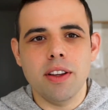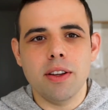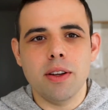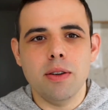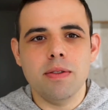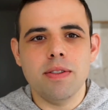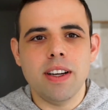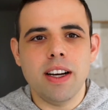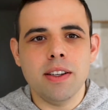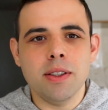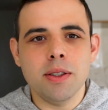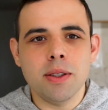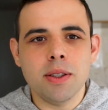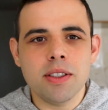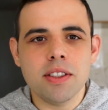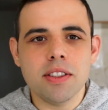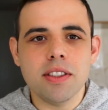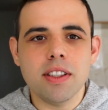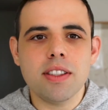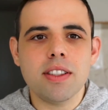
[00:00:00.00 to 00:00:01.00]

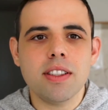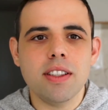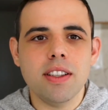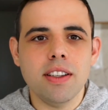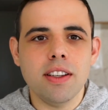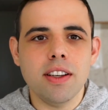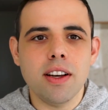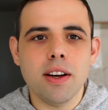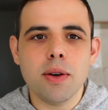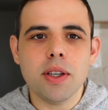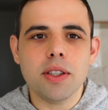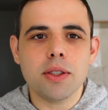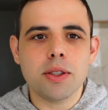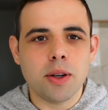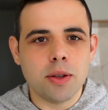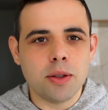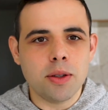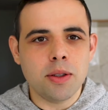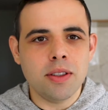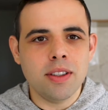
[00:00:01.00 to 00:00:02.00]
co-founders and the CEO at
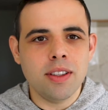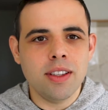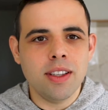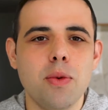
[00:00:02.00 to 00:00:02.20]
Turtle.